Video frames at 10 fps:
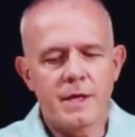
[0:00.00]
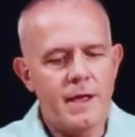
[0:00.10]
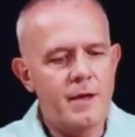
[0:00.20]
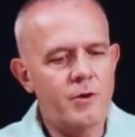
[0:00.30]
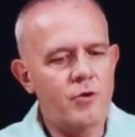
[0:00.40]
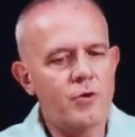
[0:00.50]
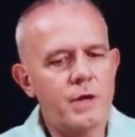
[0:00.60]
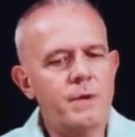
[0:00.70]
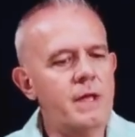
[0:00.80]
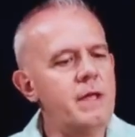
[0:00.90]
like a
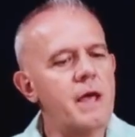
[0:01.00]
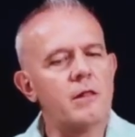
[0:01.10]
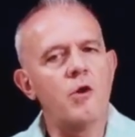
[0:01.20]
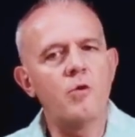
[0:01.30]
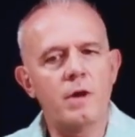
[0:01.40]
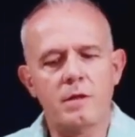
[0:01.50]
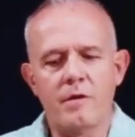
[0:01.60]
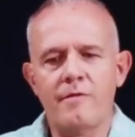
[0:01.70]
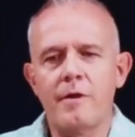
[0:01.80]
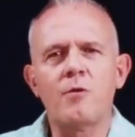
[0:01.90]
creamy yellow color,
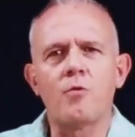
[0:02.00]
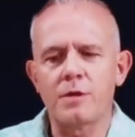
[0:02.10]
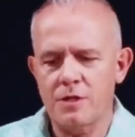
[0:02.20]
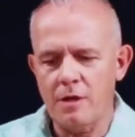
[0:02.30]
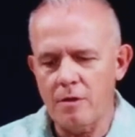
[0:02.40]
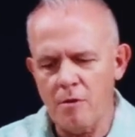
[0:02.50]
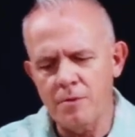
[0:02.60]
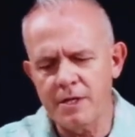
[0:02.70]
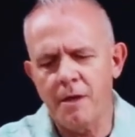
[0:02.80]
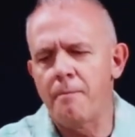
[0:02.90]
a very rich color,
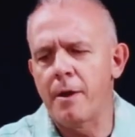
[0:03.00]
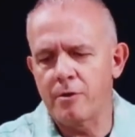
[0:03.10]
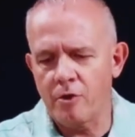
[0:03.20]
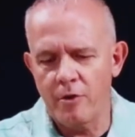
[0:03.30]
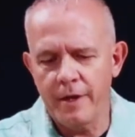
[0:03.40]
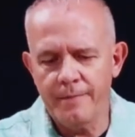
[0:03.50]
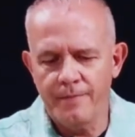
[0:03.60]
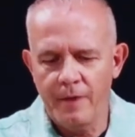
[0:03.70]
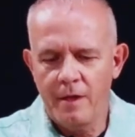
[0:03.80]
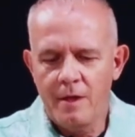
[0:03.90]
almost like a
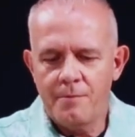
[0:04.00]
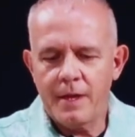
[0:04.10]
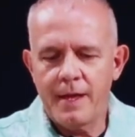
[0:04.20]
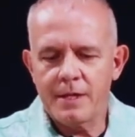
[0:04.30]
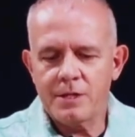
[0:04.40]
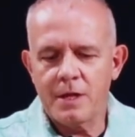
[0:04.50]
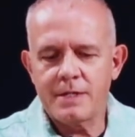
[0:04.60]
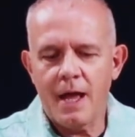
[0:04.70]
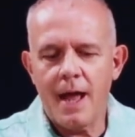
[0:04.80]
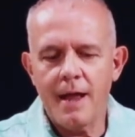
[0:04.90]
buttercream. But again, it's going
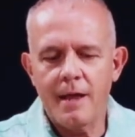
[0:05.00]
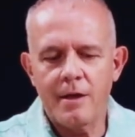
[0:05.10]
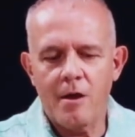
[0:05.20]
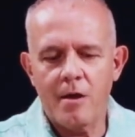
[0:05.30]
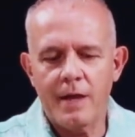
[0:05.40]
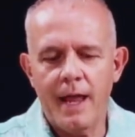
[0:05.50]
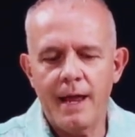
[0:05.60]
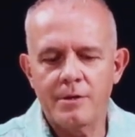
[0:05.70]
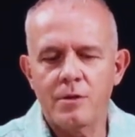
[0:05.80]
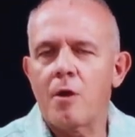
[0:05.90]
to tie in our
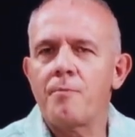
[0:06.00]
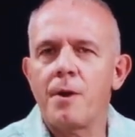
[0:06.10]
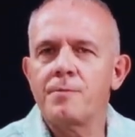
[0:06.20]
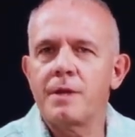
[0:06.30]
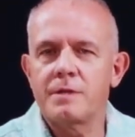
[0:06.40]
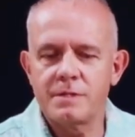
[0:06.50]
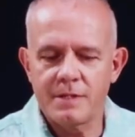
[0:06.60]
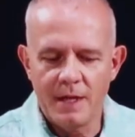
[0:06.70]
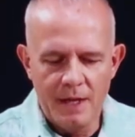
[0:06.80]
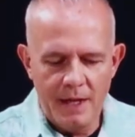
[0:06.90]
candle, our
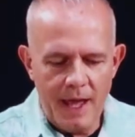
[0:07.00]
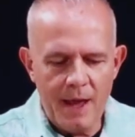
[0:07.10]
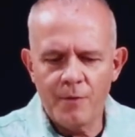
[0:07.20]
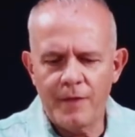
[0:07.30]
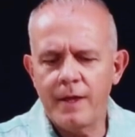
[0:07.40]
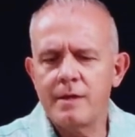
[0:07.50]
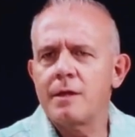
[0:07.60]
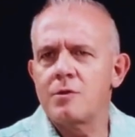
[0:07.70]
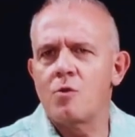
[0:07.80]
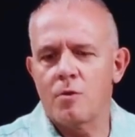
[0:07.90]
pumpkins, and with the
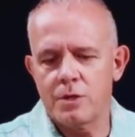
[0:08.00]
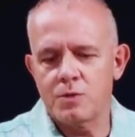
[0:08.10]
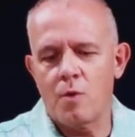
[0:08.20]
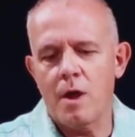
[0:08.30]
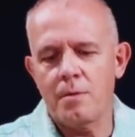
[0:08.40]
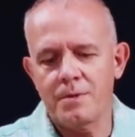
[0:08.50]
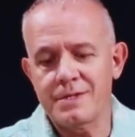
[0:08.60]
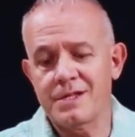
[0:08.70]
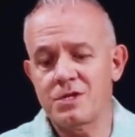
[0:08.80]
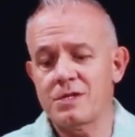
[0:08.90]
Indian corn as well.
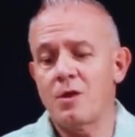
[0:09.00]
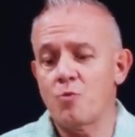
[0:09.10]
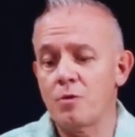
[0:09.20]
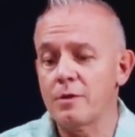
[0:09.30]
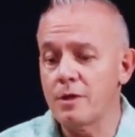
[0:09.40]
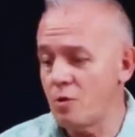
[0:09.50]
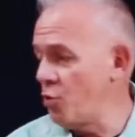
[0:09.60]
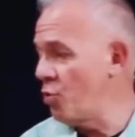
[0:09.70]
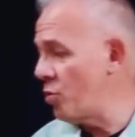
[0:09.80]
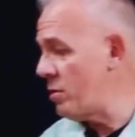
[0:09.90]
Plus, it's just a really
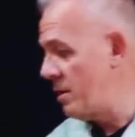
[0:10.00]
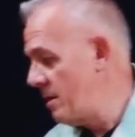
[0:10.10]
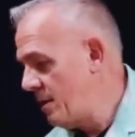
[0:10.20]
cool